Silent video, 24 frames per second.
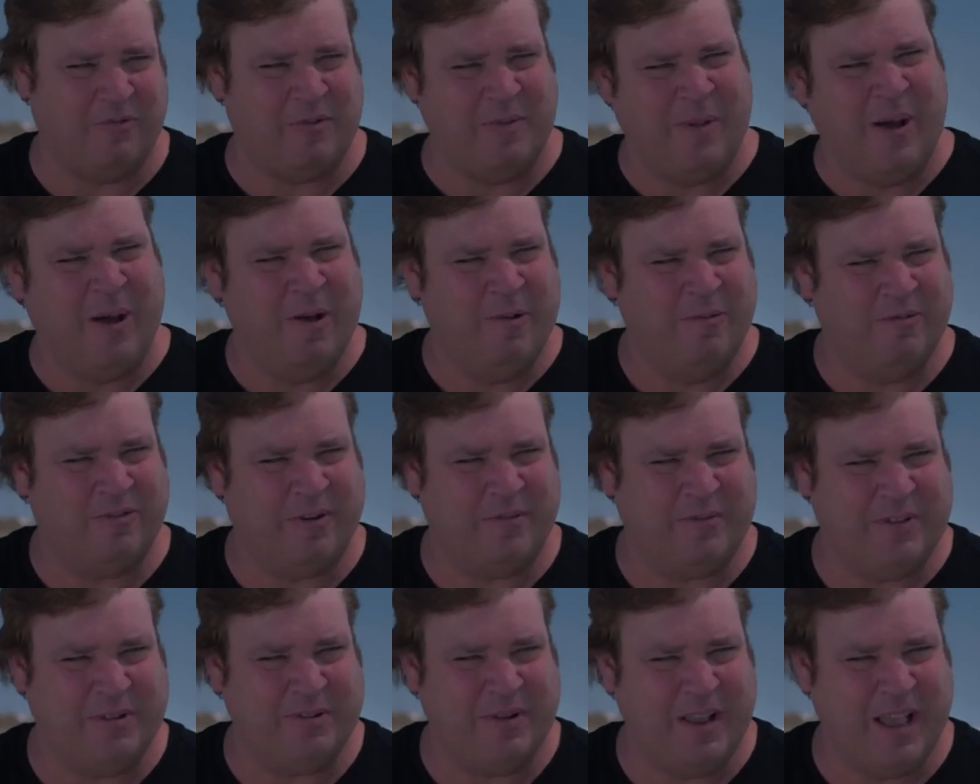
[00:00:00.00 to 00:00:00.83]
from home for a
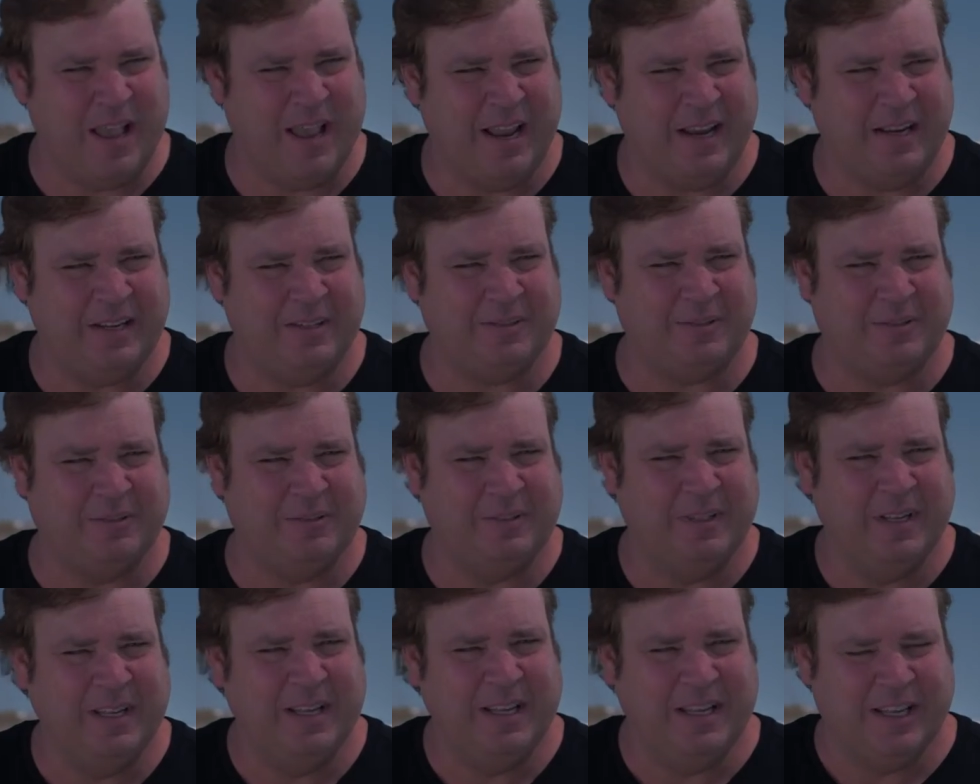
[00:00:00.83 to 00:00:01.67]
few days. And
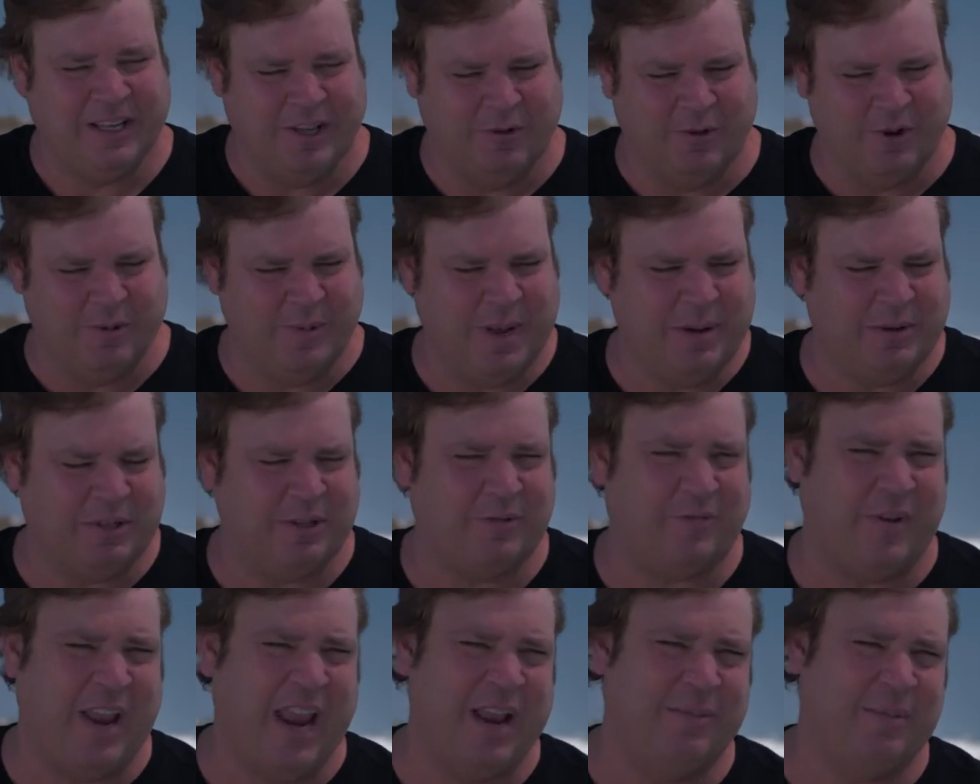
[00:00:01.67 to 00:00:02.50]
you want to be with
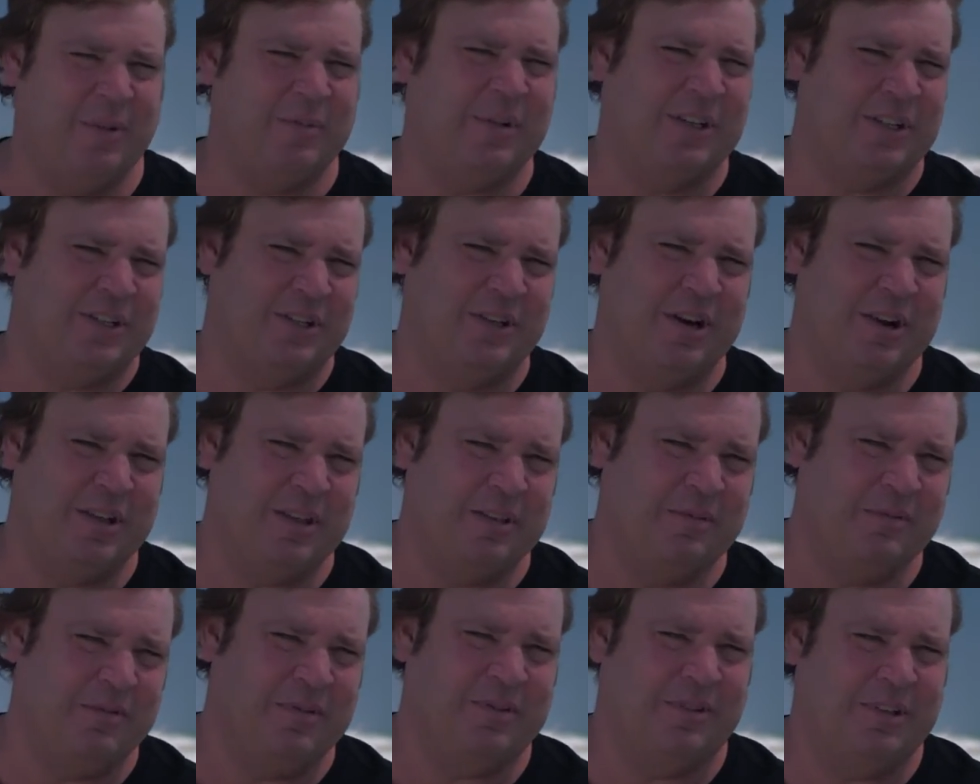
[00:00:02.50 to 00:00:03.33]
your family, but you know,
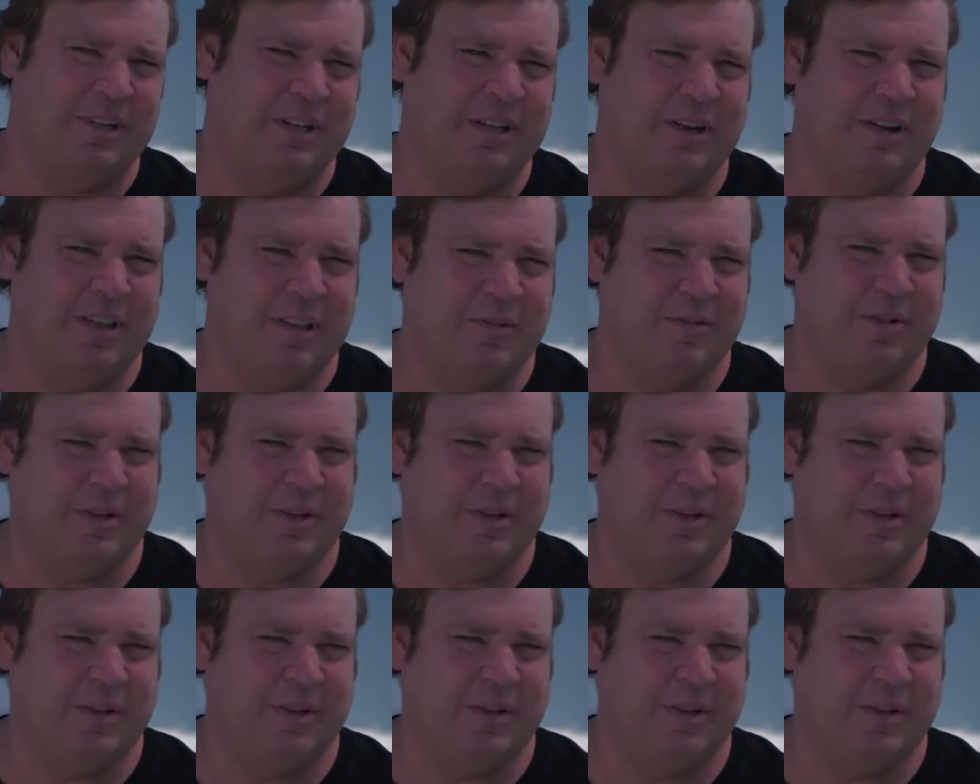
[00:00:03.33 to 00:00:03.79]
you, you know, you